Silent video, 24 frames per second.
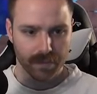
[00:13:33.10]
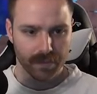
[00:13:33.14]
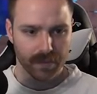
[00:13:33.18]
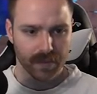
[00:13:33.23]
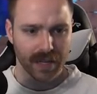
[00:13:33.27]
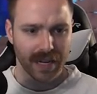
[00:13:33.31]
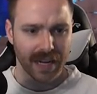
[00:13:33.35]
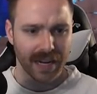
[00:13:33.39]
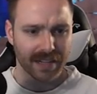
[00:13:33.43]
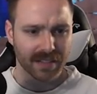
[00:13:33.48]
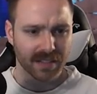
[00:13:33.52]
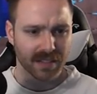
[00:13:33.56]

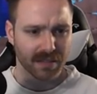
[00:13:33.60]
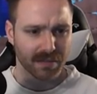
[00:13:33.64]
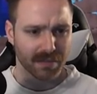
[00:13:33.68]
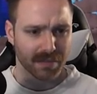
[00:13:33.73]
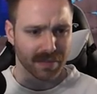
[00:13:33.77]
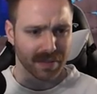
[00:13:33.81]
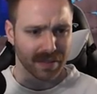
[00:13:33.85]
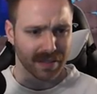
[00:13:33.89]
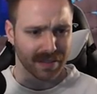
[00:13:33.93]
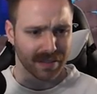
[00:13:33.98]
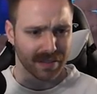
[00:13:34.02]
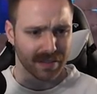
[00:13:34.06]
That's some
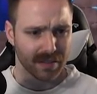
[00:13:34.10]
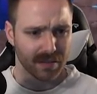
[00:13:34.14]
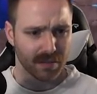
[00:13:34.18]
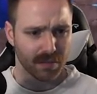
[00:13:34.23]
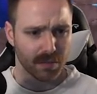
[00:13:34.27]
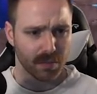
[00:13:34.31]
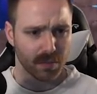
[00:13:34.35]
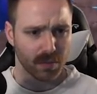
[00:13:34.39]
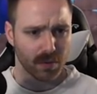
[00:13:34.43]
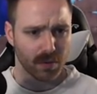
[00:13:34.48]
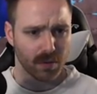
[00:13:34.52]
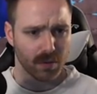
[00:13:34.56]

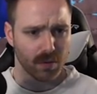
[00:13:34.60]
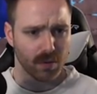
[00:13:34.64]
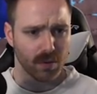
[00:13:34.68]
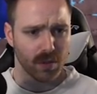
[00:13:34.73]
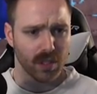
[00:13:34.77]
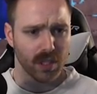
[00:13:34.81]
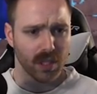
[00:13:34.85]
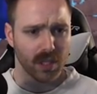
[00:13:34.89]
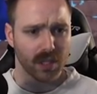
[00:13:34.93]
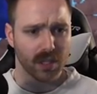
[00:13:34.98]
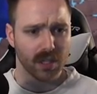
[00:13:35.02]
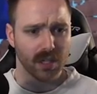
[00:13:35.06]

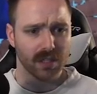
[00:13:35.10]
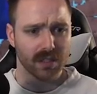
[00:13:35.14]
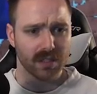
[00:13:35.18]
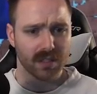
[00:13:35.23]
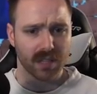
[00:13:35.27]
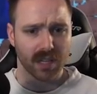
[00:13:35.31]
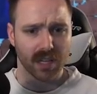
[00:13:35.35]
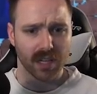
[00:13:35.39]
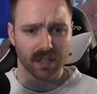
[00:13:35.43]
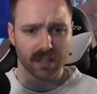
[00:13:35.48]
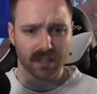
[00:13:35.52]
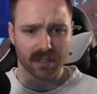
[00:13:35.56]
really good
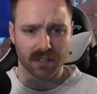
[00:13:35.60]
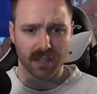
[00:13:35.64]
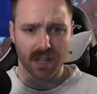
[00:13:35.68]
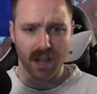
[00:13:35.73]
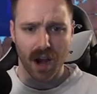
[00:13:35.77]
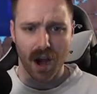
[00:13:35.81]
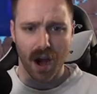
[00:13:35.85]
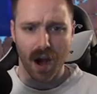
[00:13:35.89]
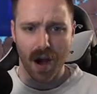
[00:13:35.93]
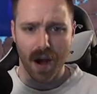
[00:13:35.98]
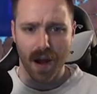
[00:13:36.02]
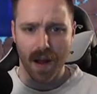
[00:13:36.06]
skills
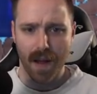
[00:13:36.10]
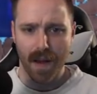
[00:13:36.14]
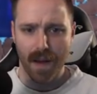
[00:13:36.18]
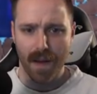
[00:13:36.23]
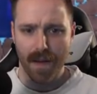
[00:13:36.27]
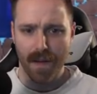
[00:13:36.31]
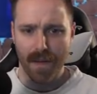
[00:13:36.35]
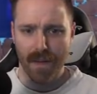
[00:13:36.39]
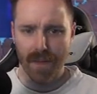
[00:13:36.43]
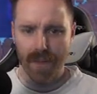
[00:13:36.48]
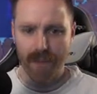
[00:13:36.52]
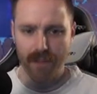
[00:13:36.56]
there.
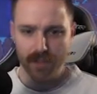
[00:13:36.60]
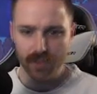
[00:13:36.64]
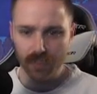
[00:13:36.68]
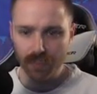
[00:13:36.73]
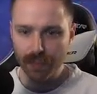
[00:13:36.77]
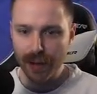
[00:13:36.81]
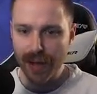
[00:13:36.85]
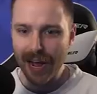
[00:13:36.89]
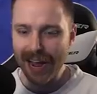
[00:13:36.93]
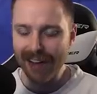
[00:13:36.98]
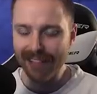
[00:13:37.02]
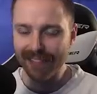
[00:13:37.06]
I'm
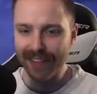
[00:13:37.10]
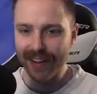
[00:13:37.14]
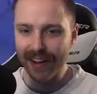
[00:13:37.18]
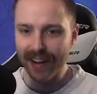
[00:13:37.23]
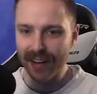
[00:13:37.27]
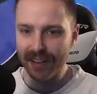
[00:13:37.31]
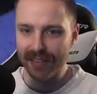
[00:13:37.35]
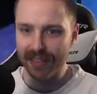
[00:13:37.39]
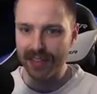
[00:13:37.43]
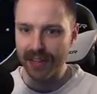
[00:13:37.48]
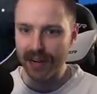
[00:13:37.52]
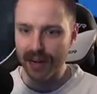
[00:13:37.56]
half
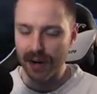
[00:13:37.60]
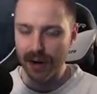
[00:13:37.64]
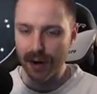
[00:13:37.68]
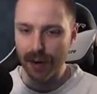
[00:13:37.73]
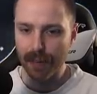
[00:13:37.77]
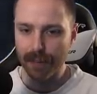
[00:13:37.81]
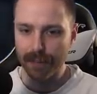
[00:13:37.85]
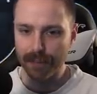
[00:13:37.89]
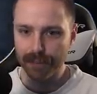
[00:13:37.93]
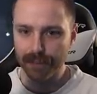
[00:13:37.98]
health here.